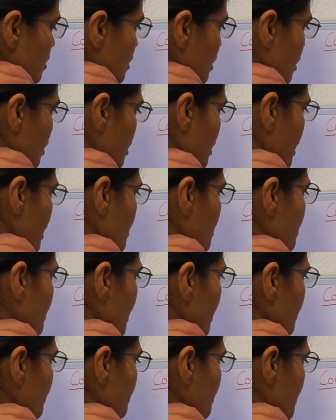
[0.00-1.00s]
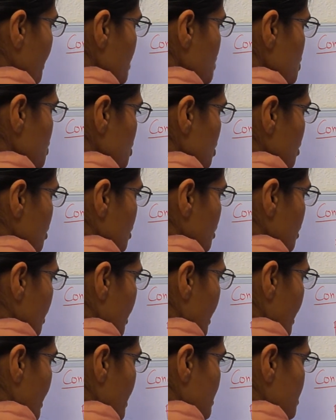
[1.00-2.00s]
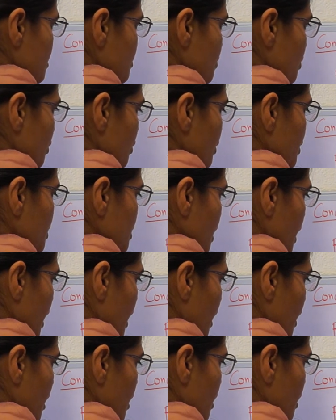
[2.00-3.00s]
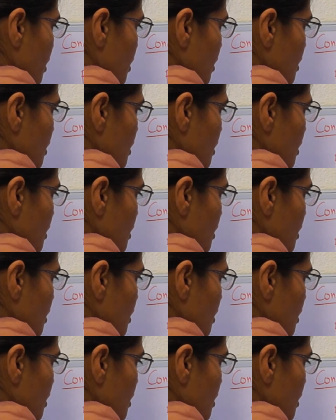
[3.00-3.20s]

And then pressure at point A